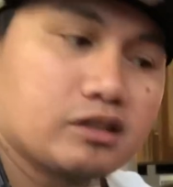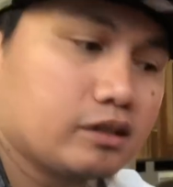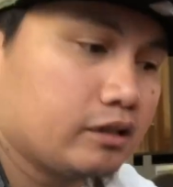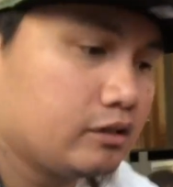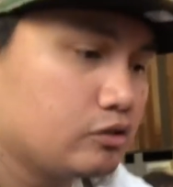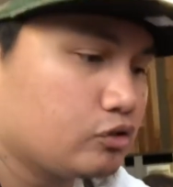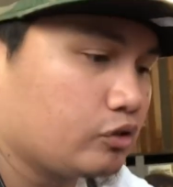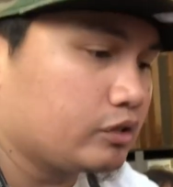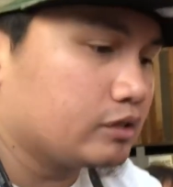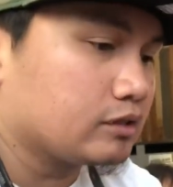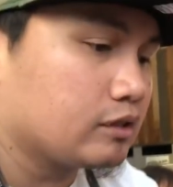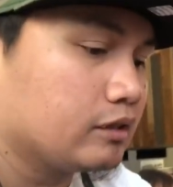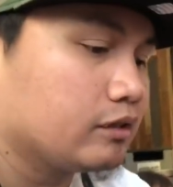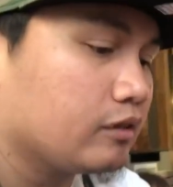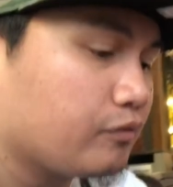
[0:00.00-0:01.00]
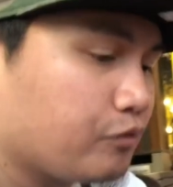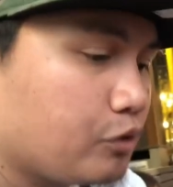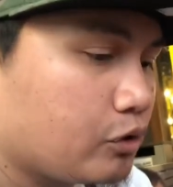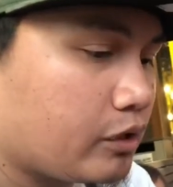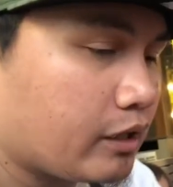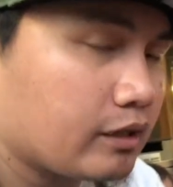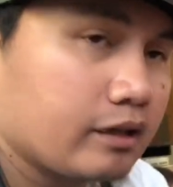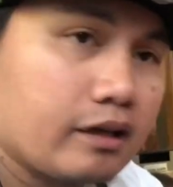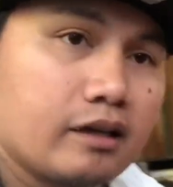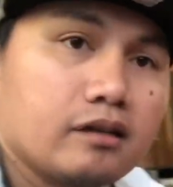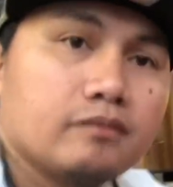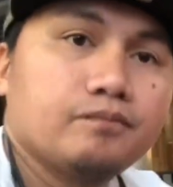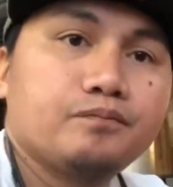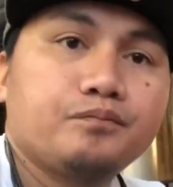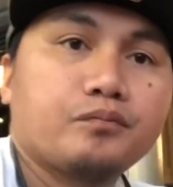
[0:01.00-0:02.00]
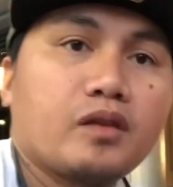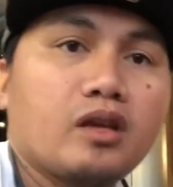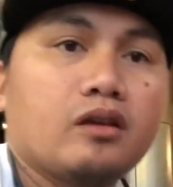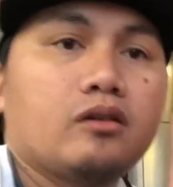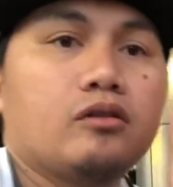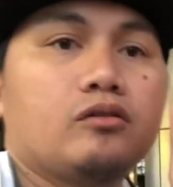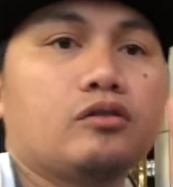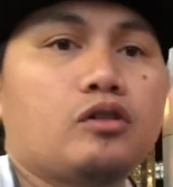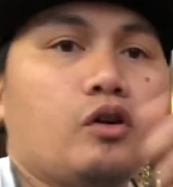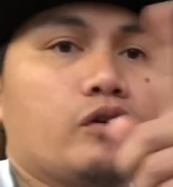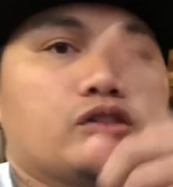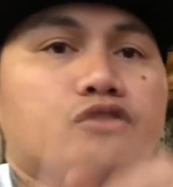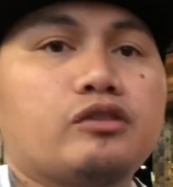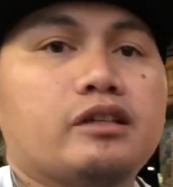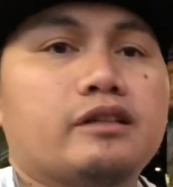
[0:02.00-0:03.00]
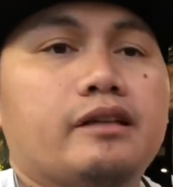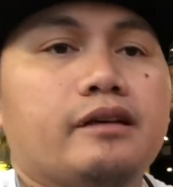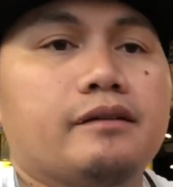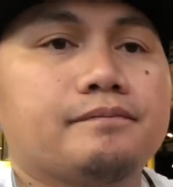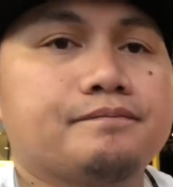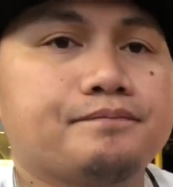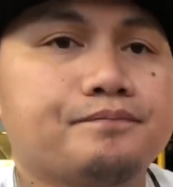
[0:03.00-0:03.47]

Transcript: just gonna enjoy this little food and then go straight there.